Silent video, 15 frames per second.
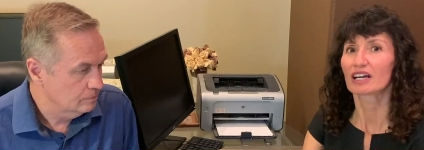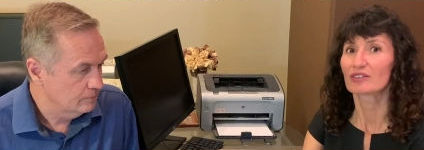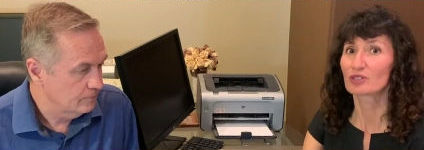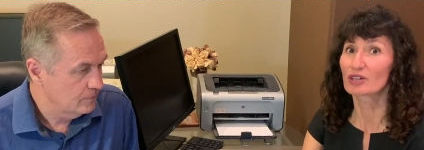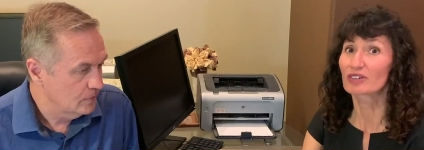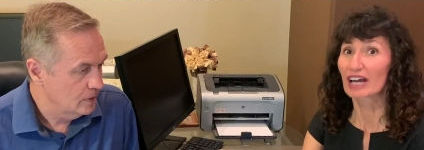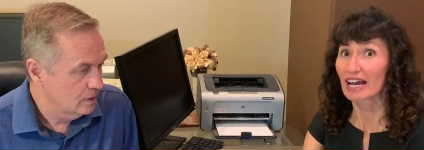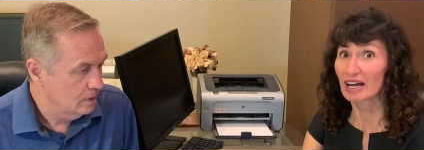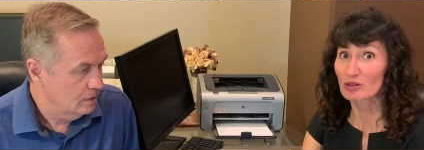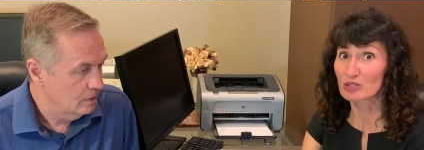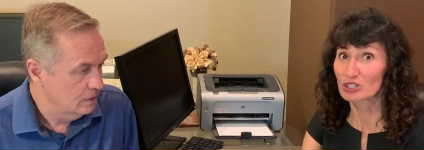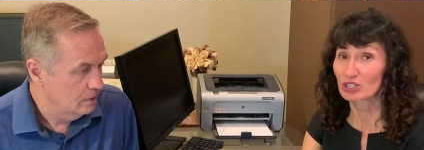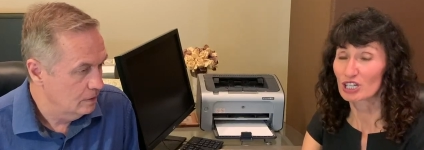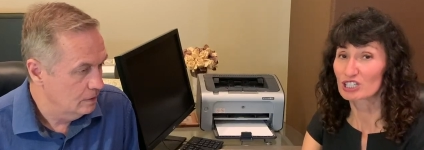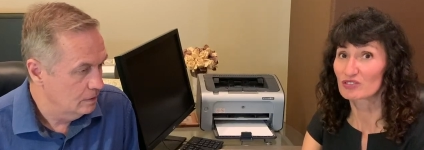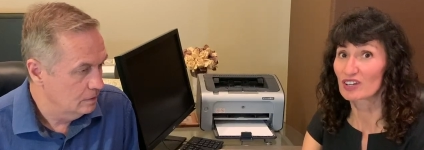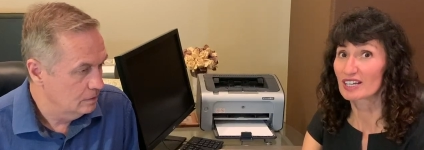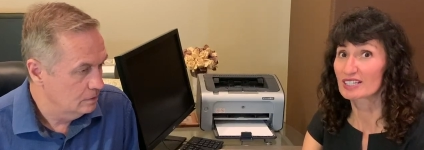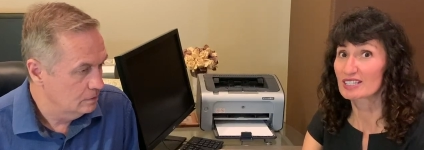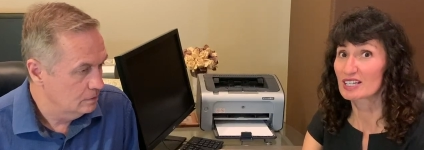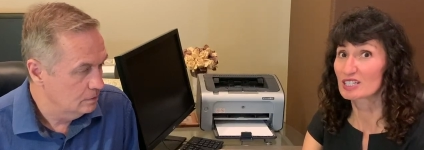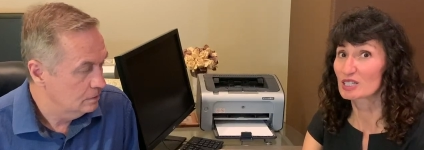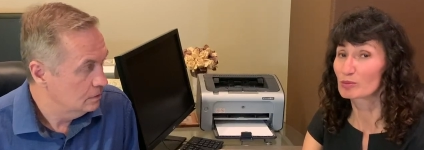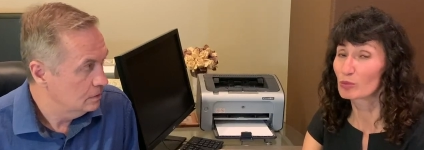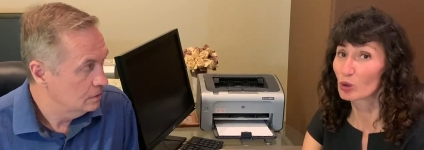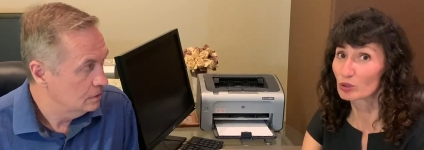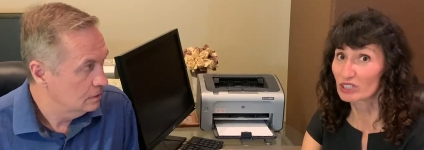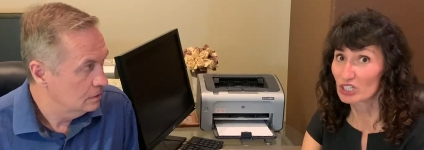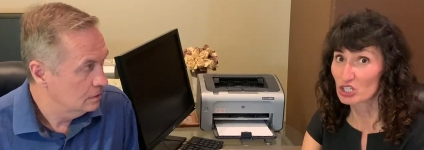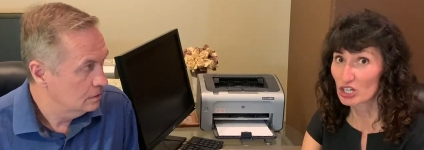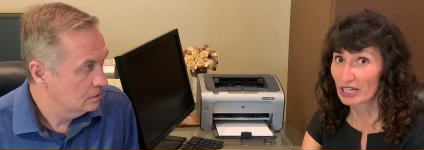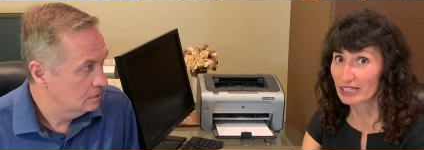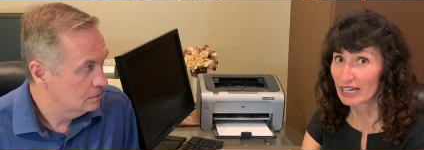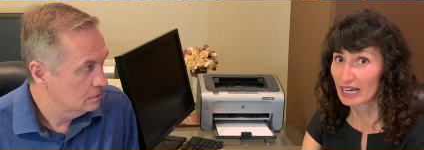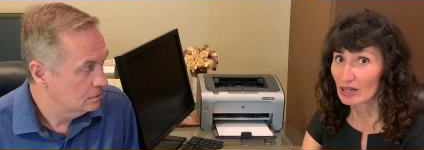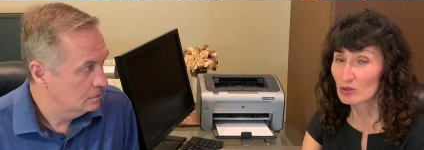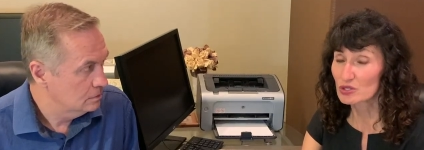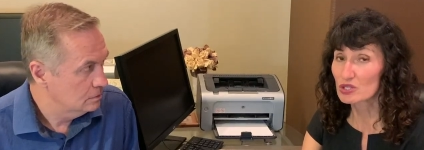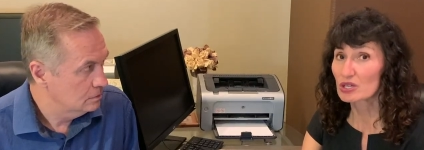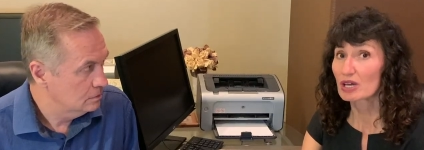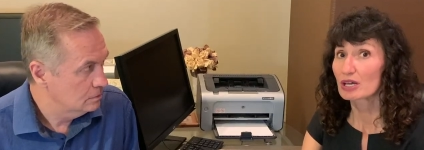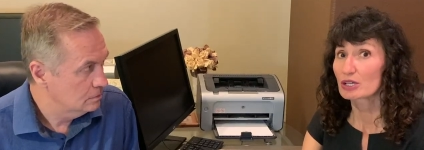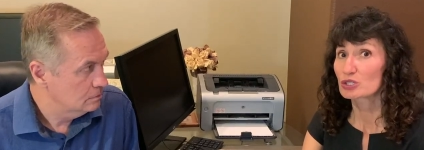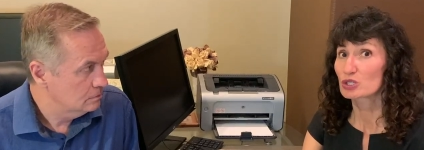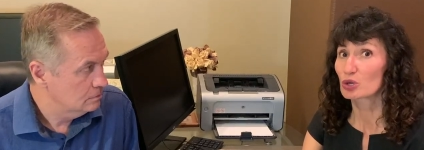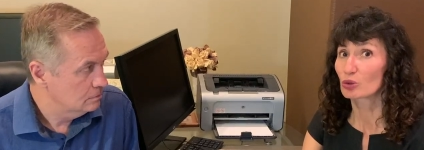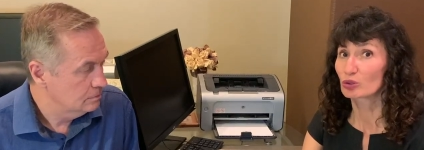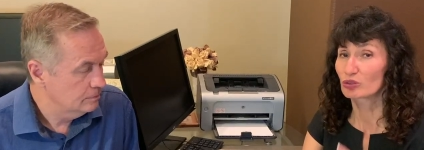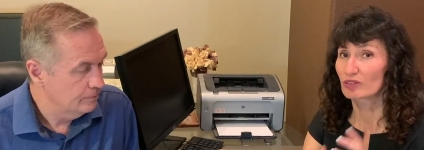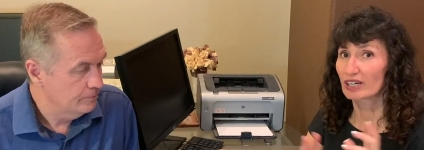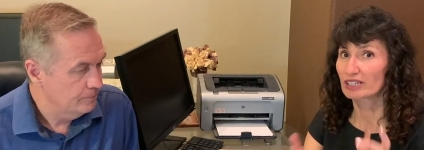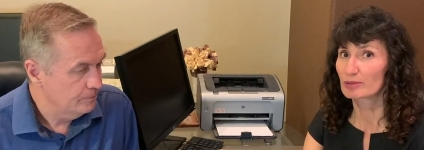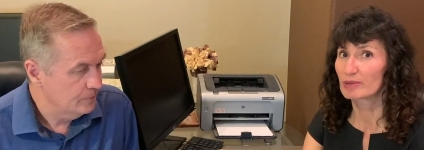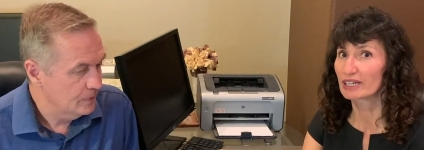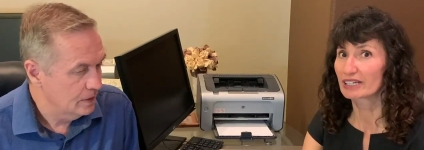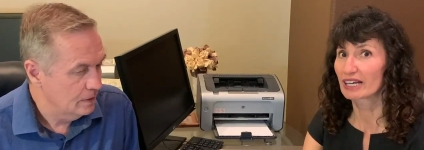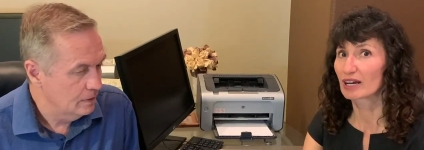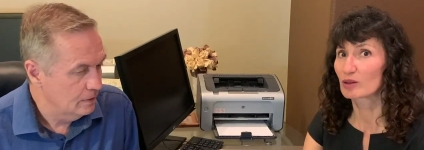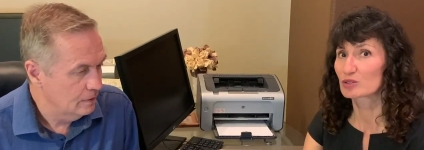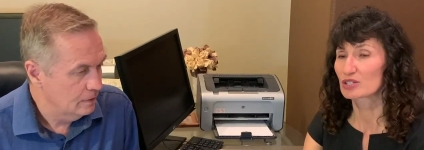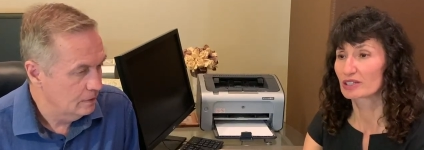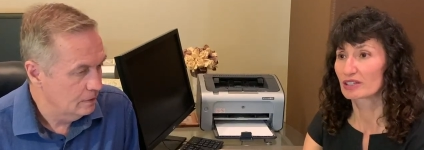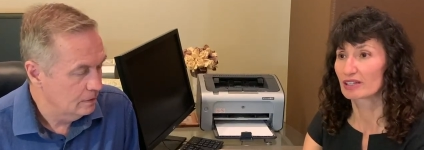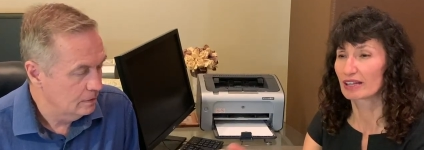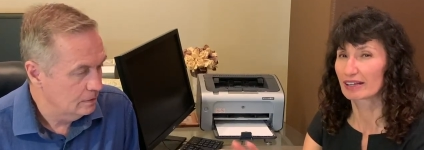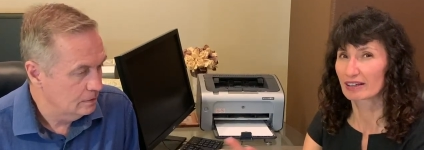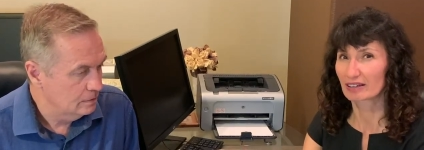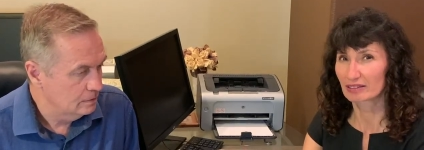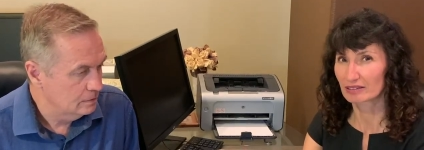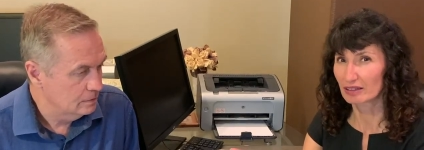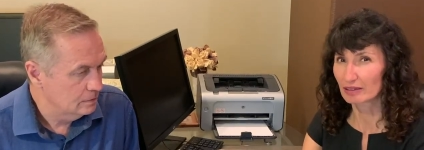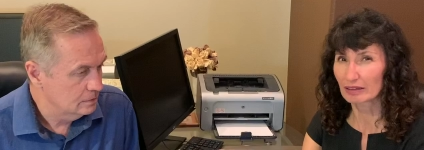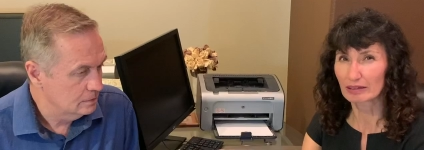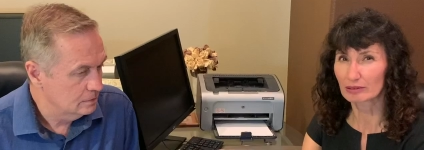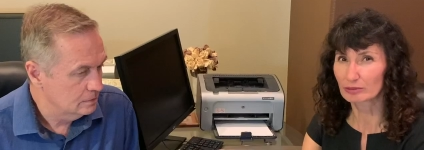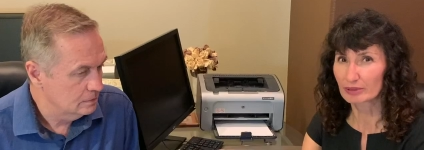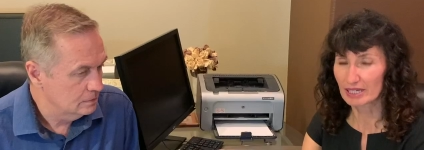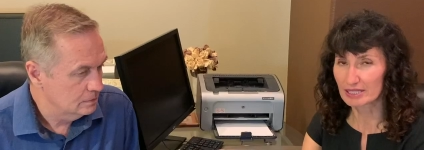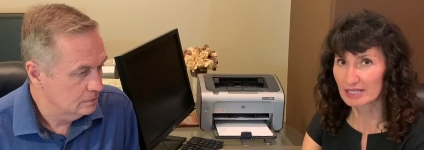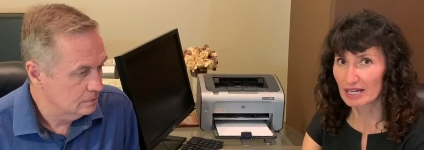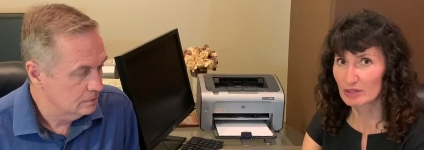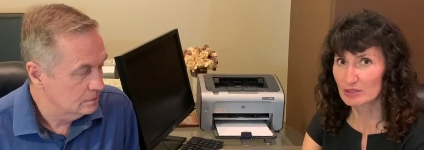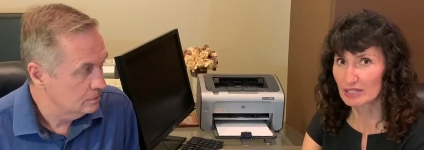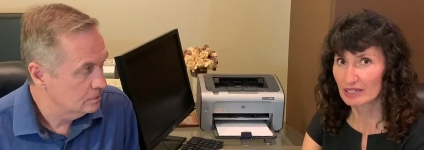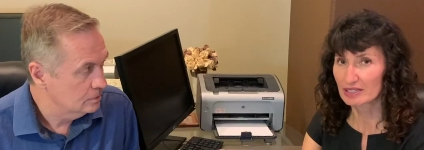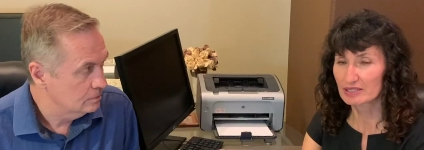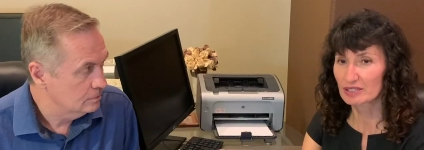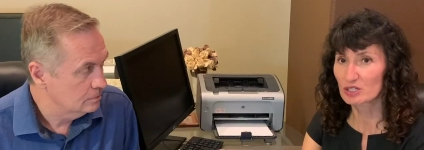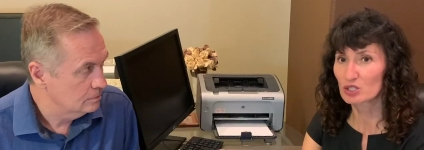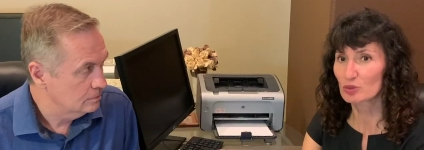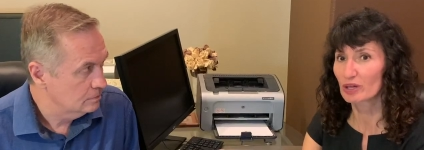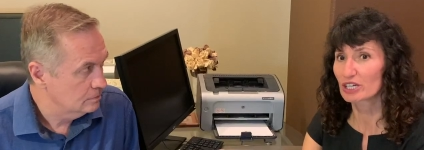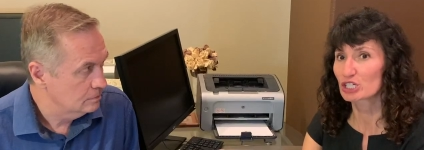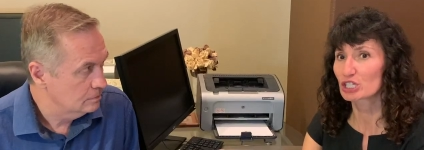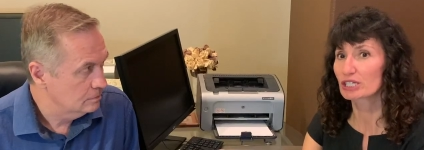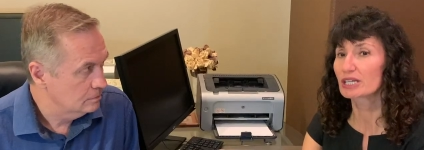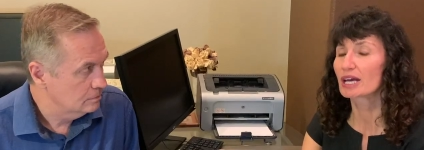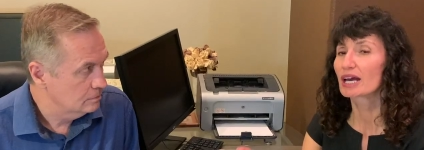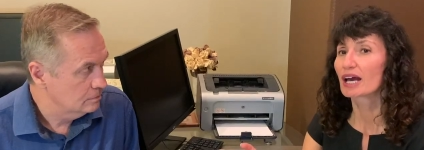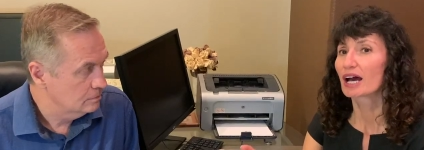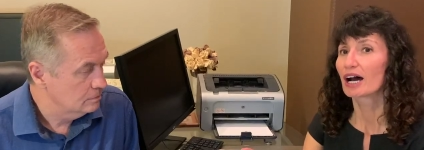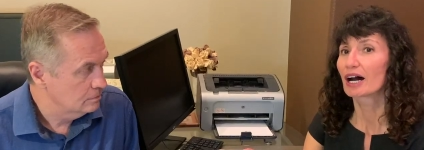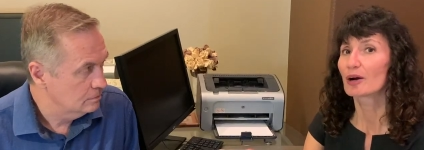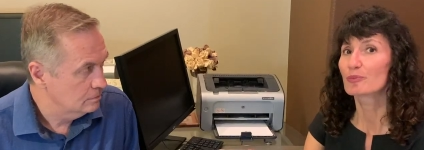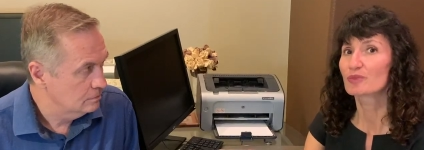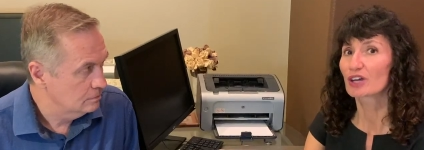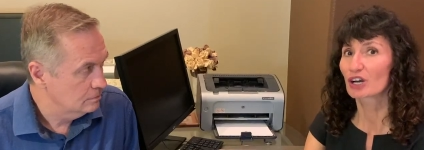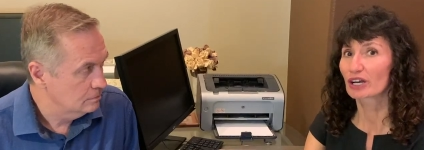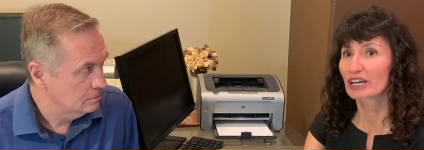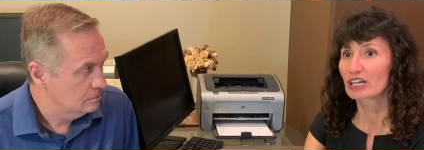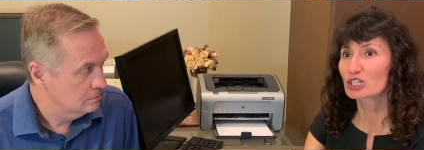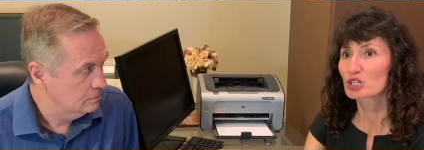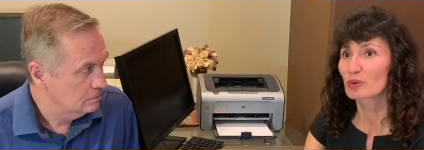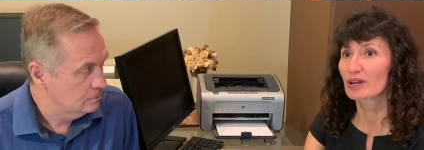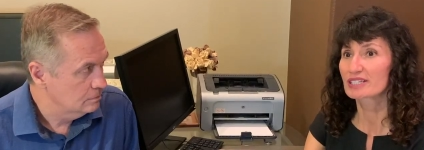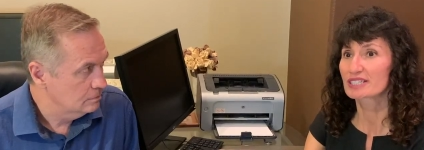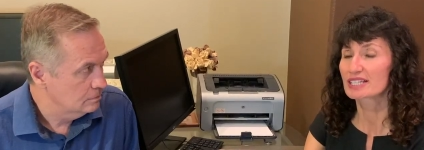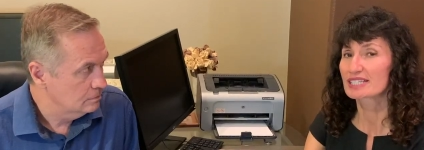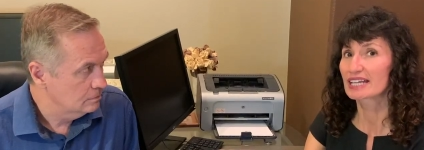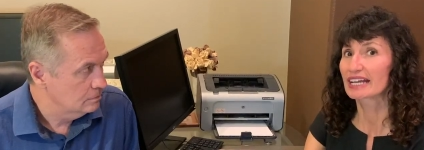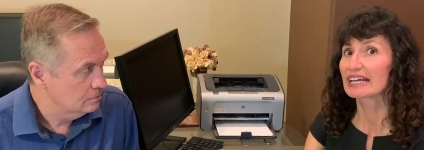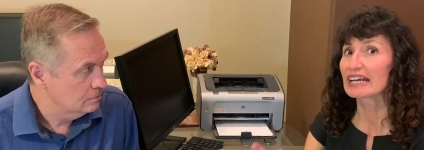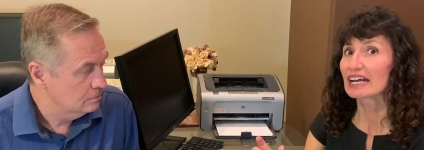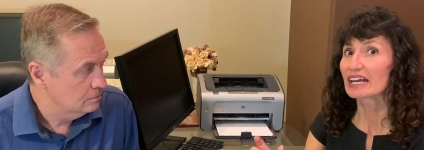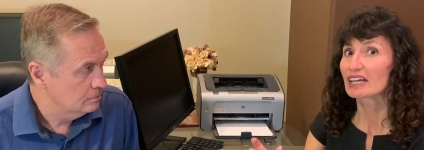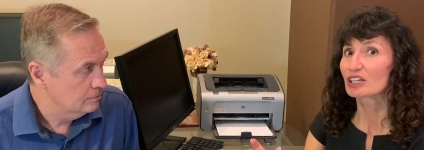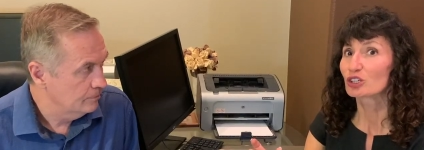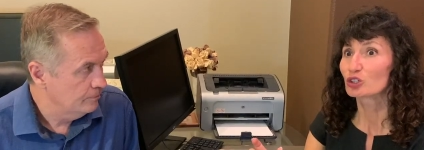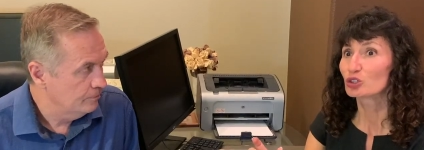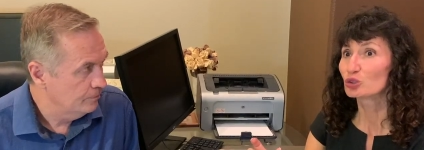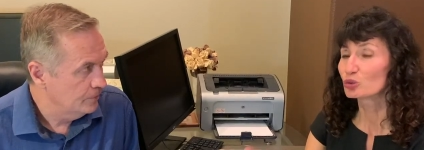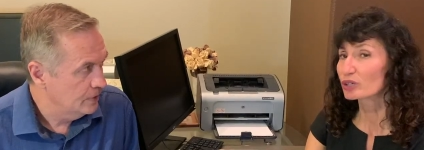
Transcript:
Speaker 1: a house in Las Vegas and it's a multi-gen house, so you've got the main house and then like a little guest house kind of situation, there are HOAs that say you